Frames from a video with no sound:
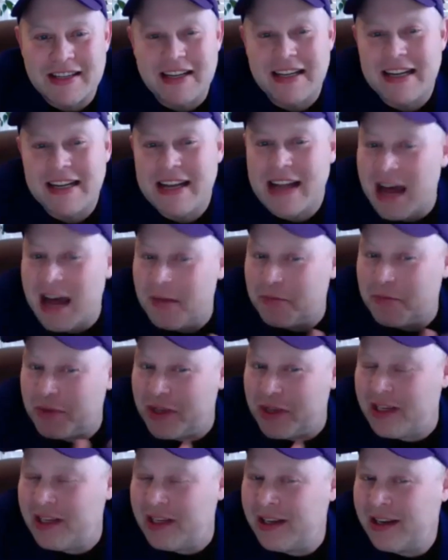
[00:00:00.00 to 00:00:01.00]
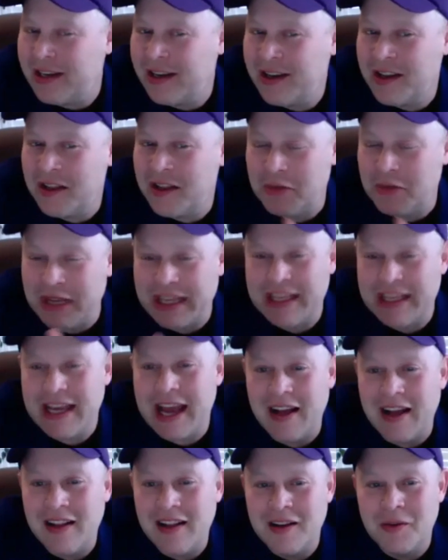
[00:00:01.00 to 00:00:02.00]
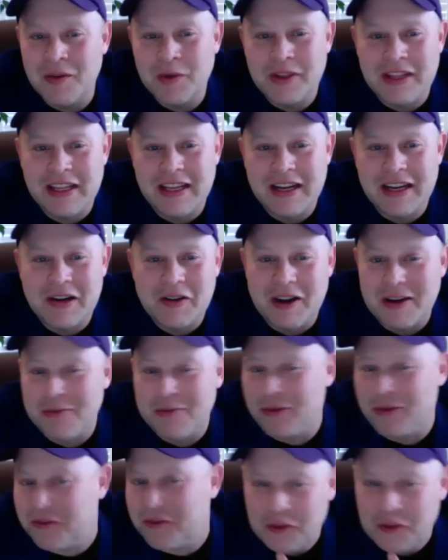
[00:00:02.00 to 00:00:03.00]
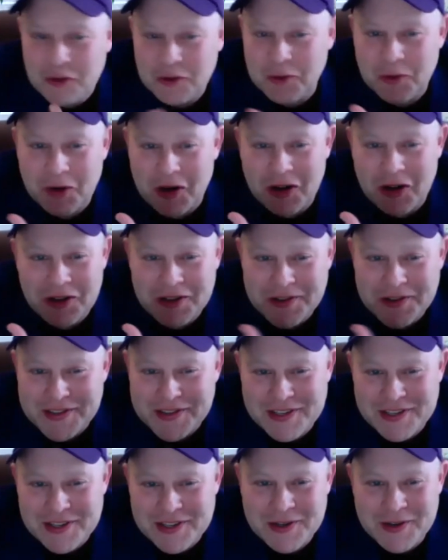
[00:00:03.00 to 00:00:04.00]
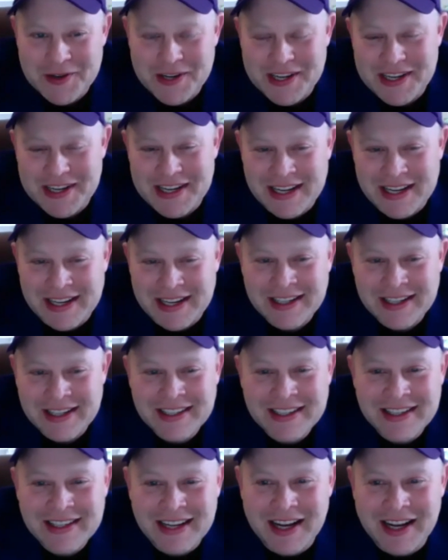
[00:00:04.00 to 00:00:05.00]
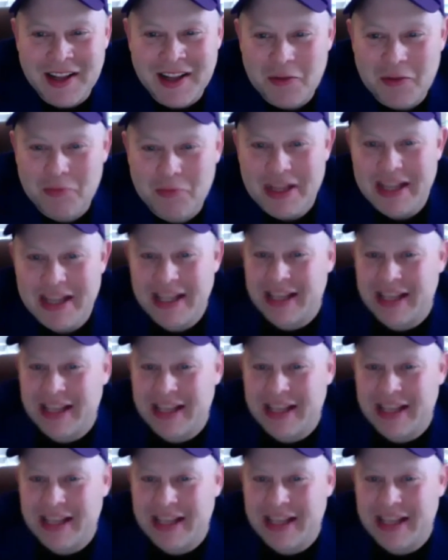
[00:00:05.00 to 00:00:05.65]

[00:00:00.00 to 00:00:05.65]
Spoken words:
not be the big gala with the incredible food we're all used to, and the bidding,